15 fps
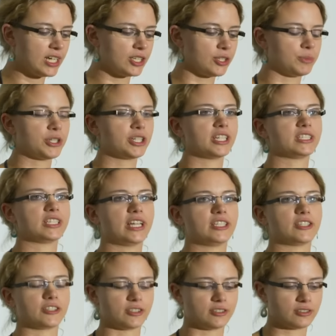You put in
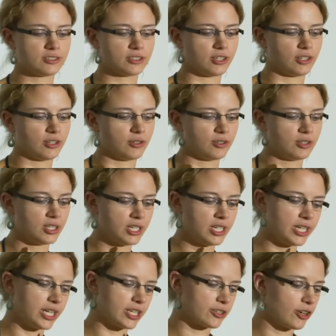data. So
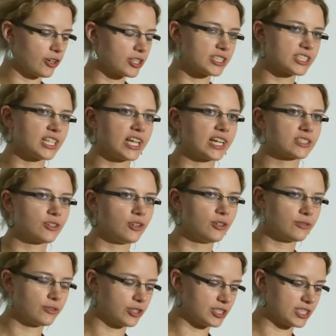ignore the select all
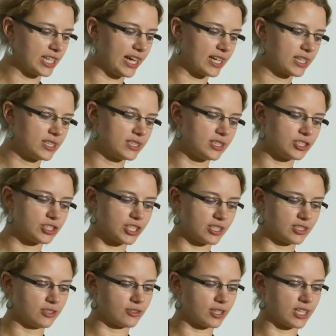for a second and
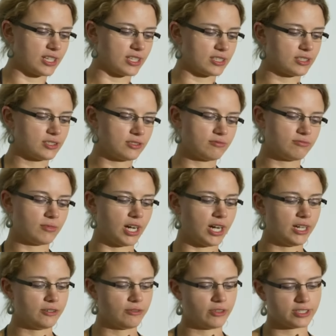just look at this.
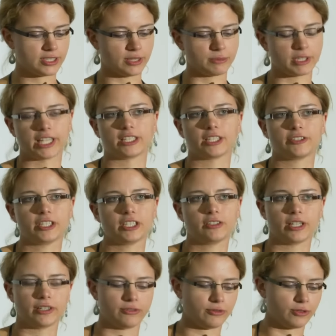I have some data here.
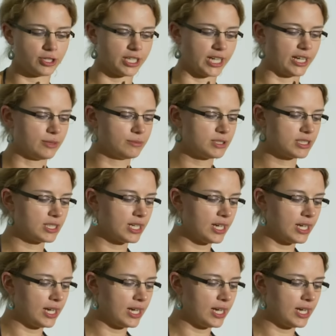I have 4 names.